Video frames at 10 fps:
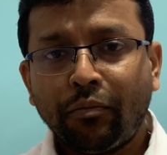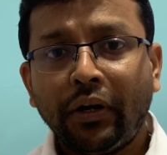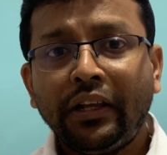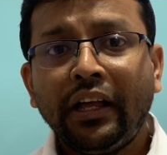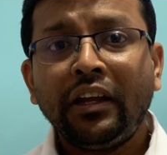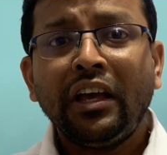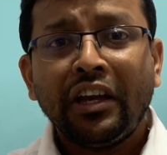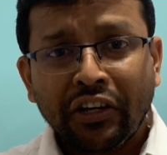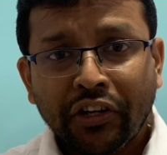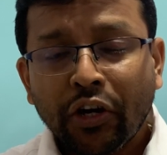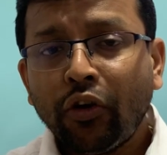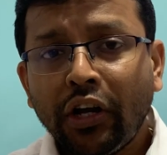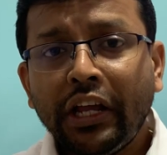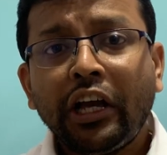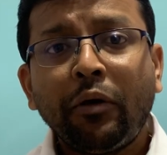but then
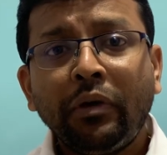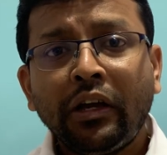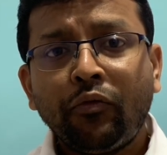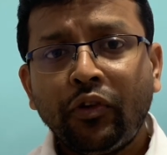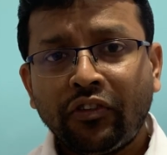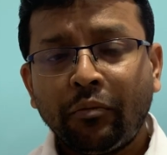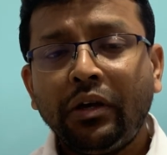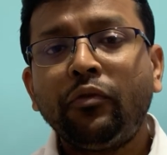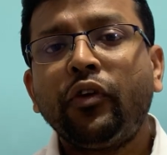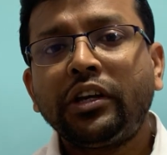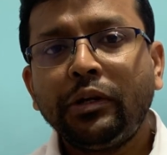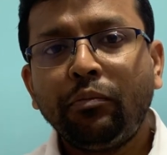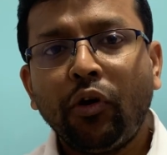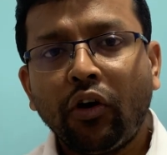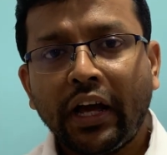regularly coming up with some effective
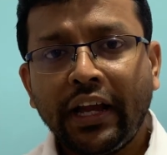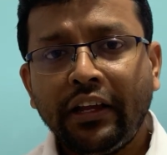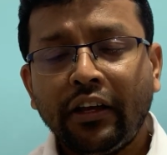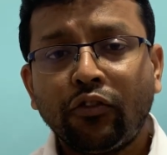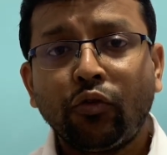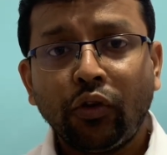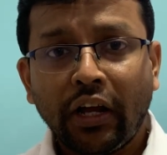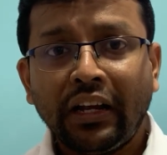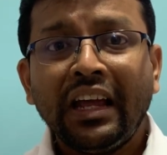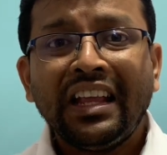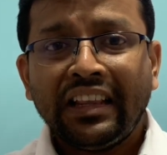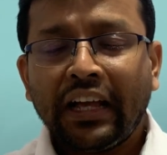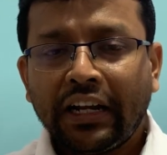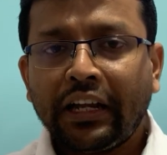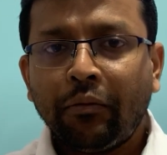blog ideas so
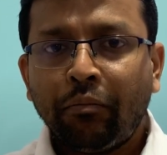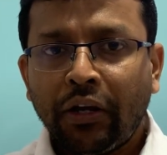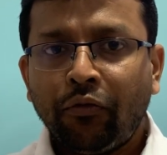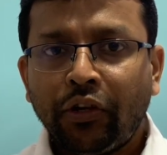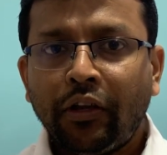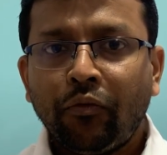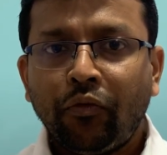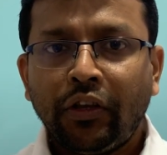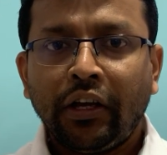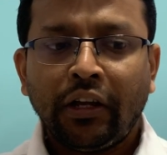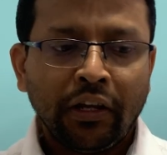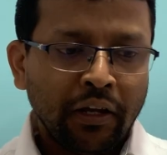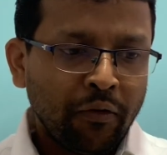that can benefit them with their